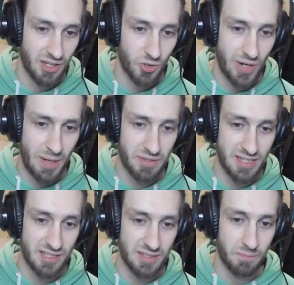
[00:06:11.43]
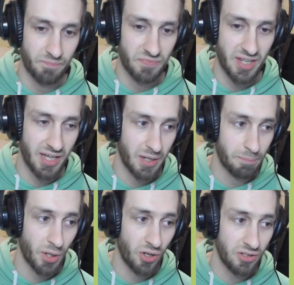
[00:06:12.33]
Grab this
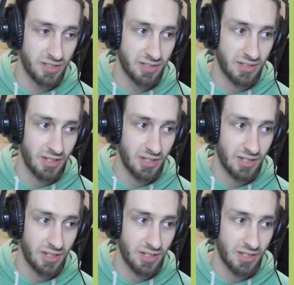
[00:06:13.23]
pot.